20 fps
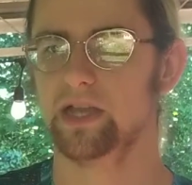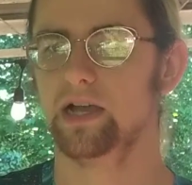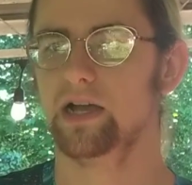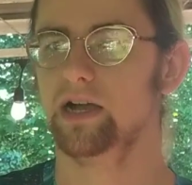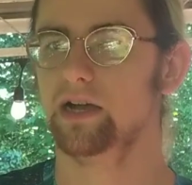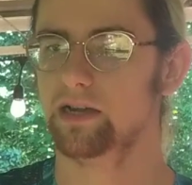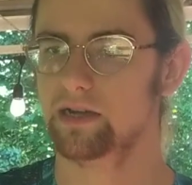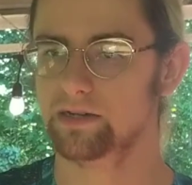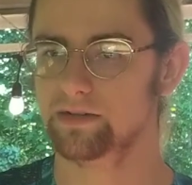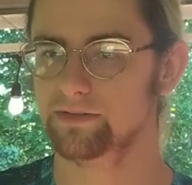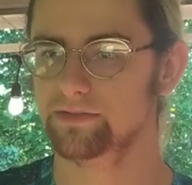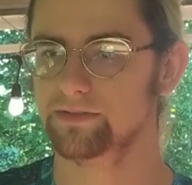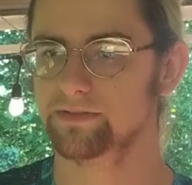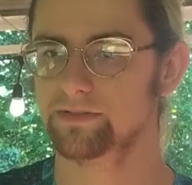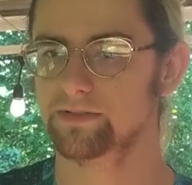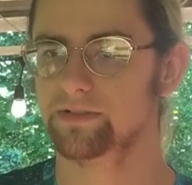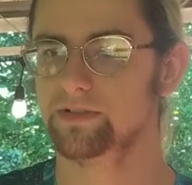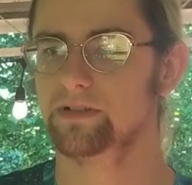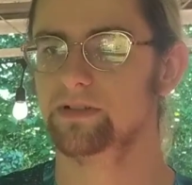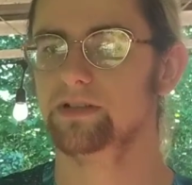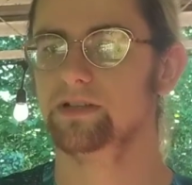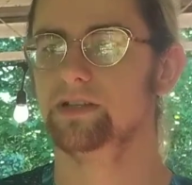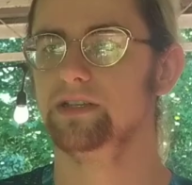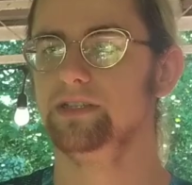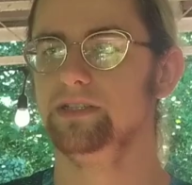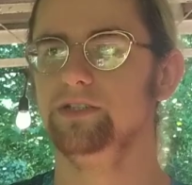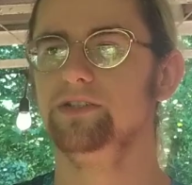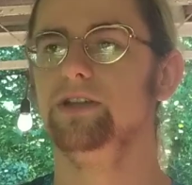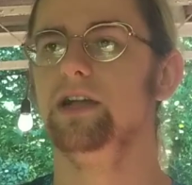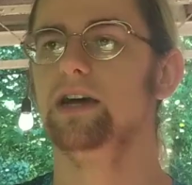of
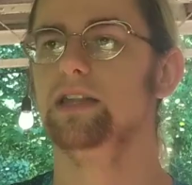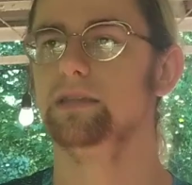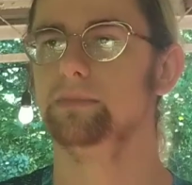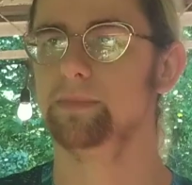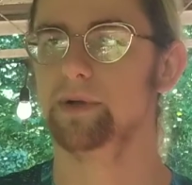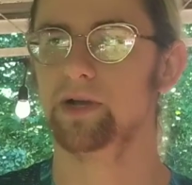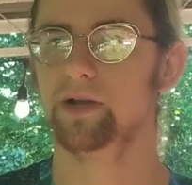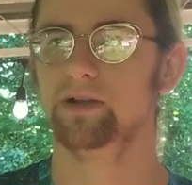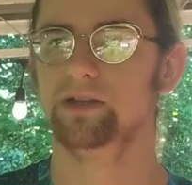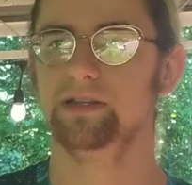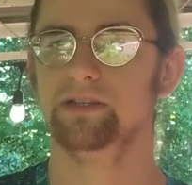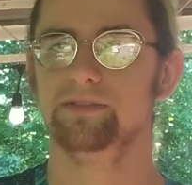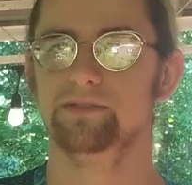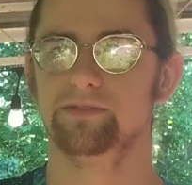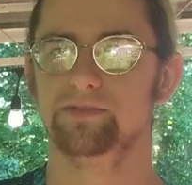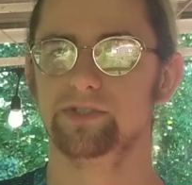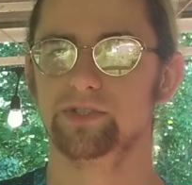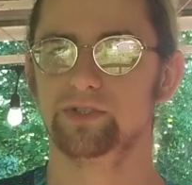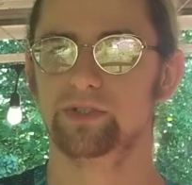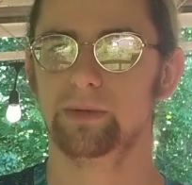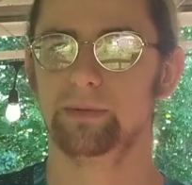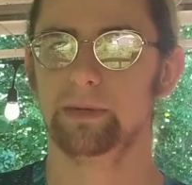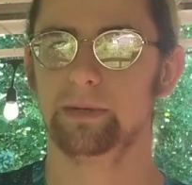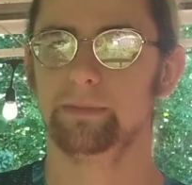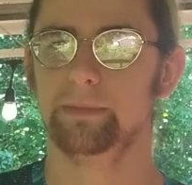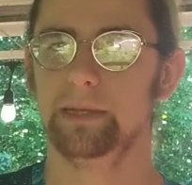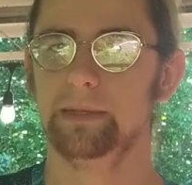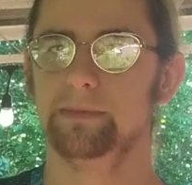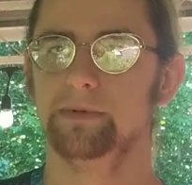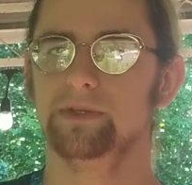you're not the party of stripping
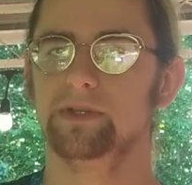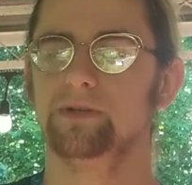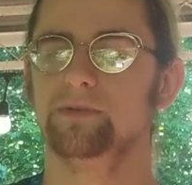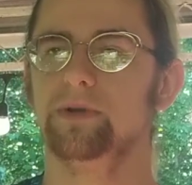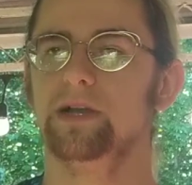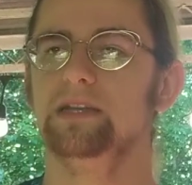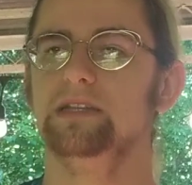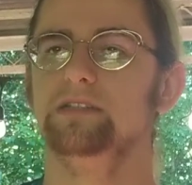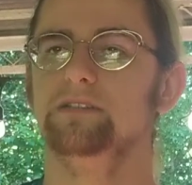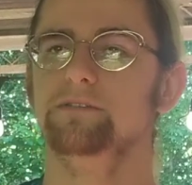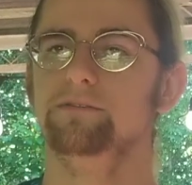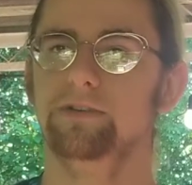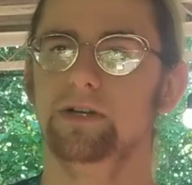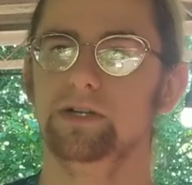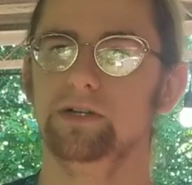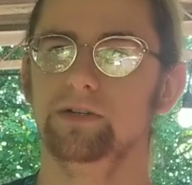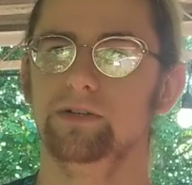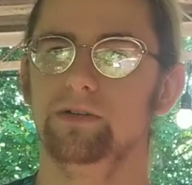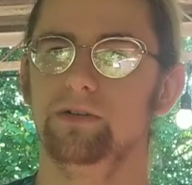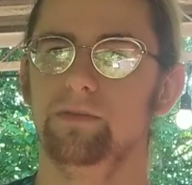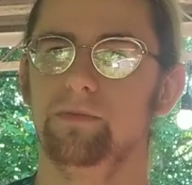people their right to vote,